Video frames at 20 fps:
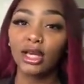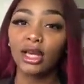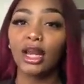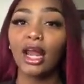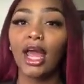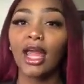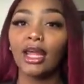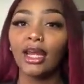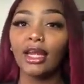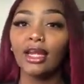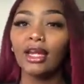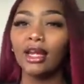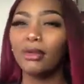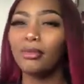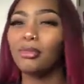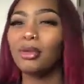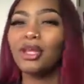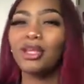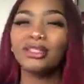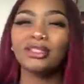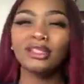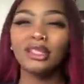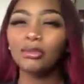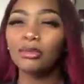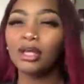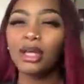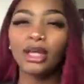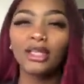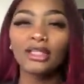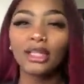and I ended up being
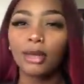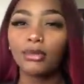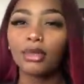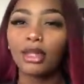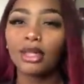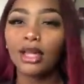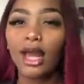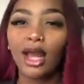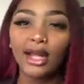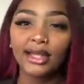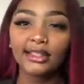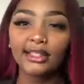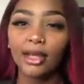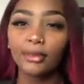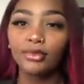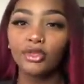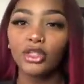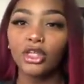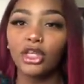semi-accepted, not accepted.